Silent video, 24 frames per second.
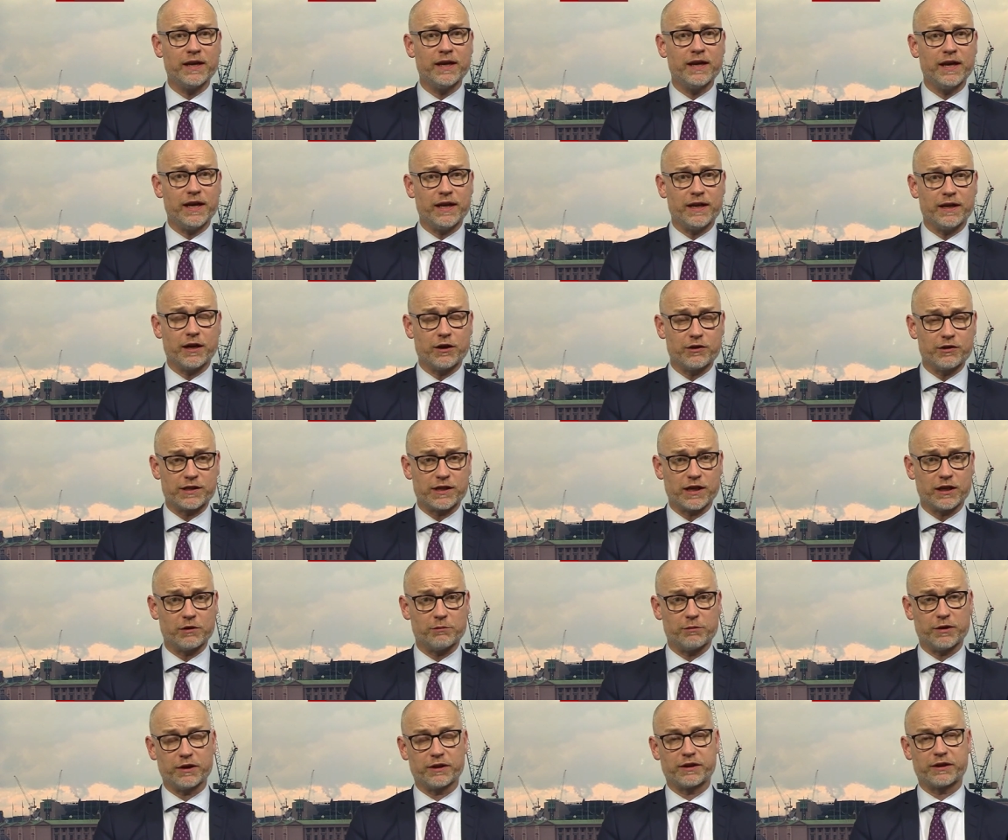in hotel
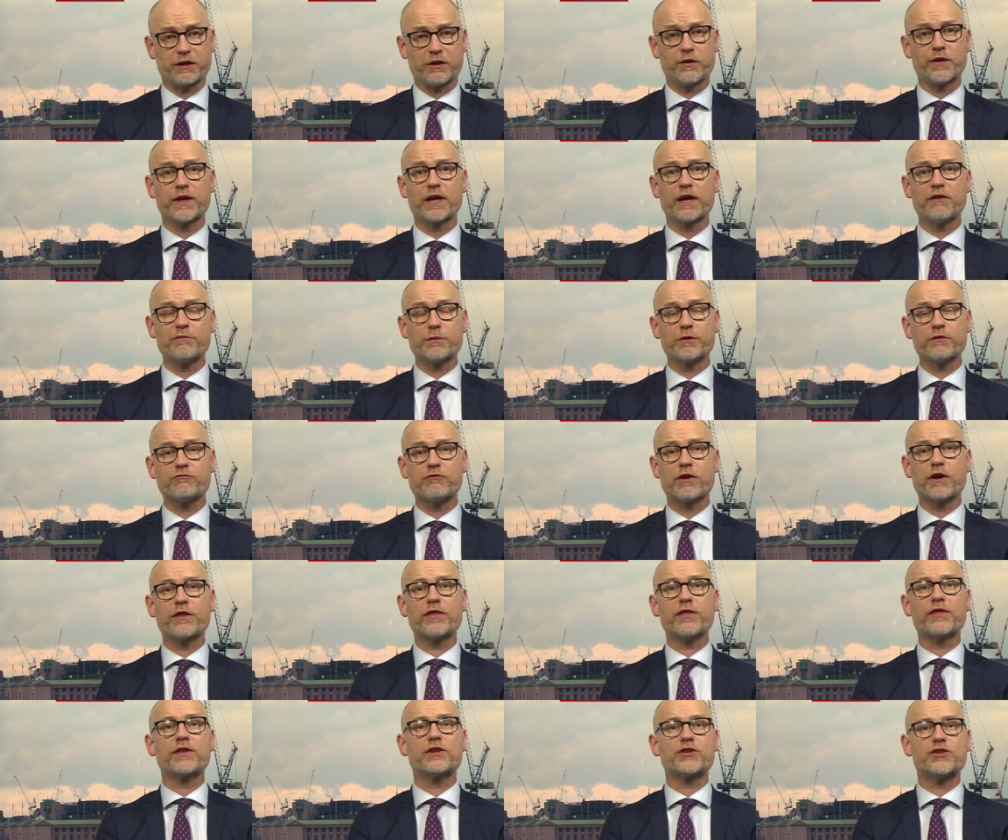bills. So the government,
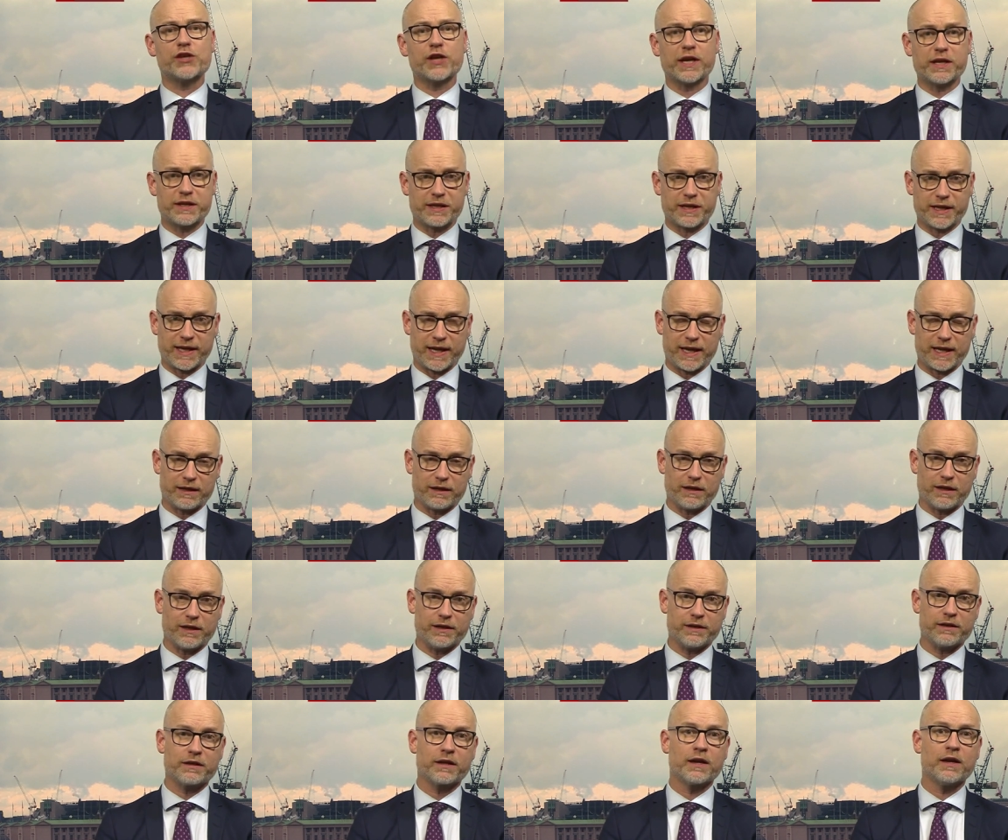rather than chasing
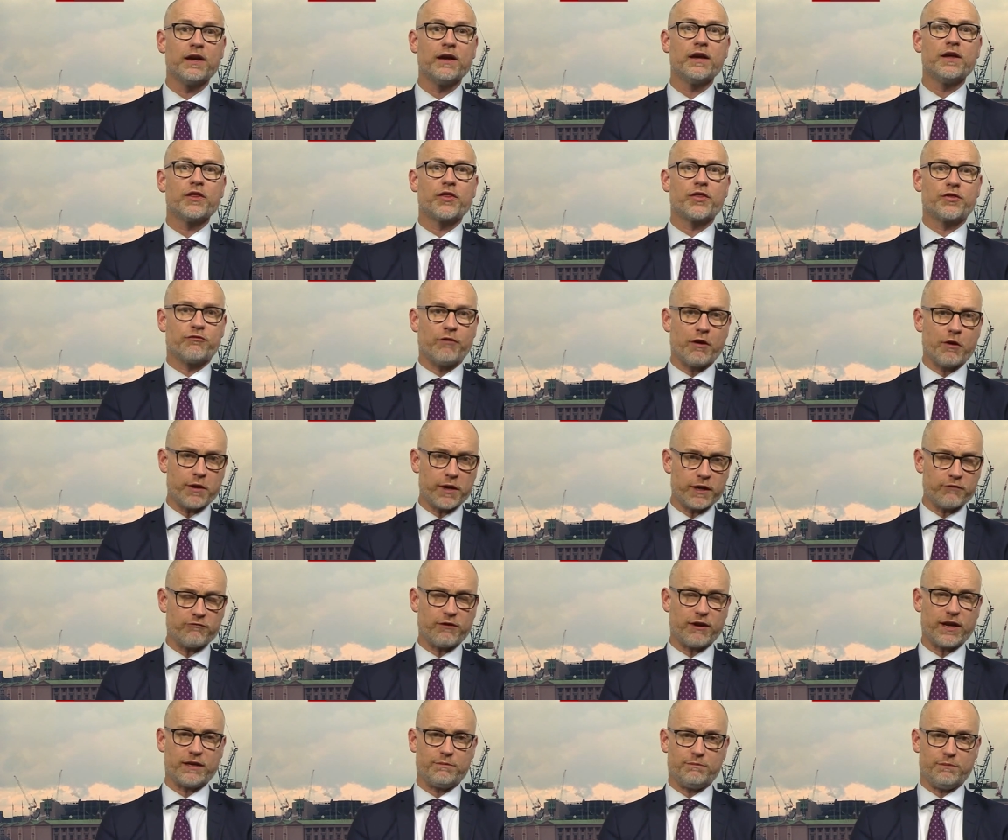headlines, throwing
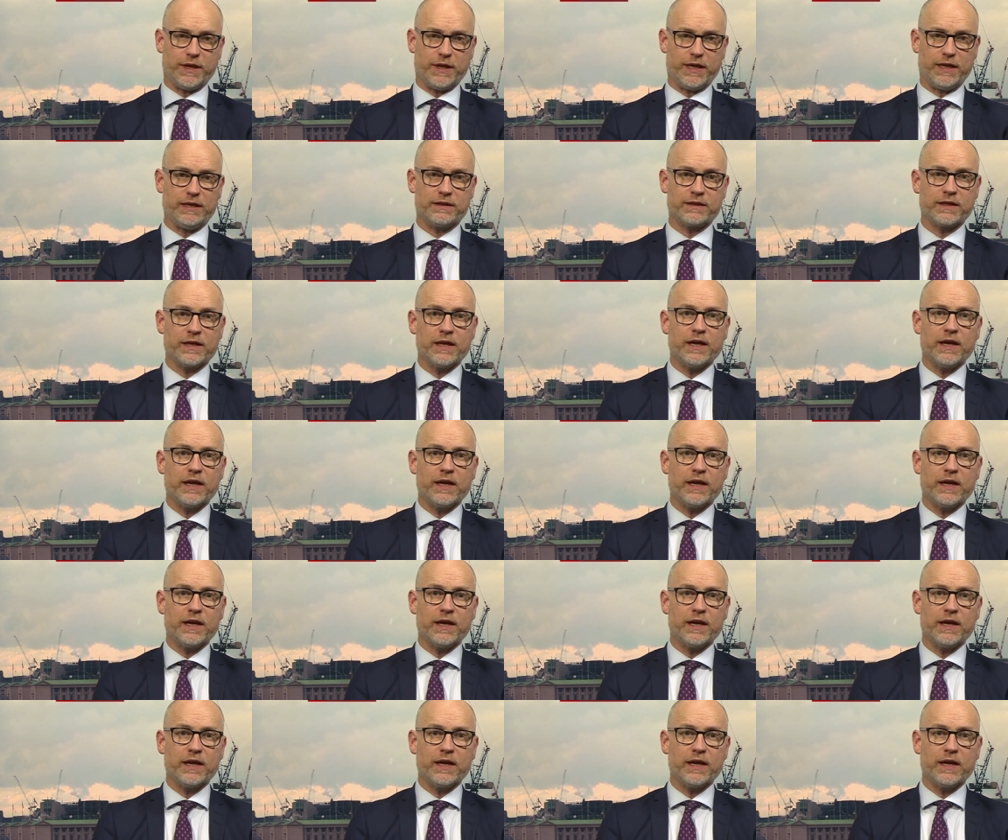red meat,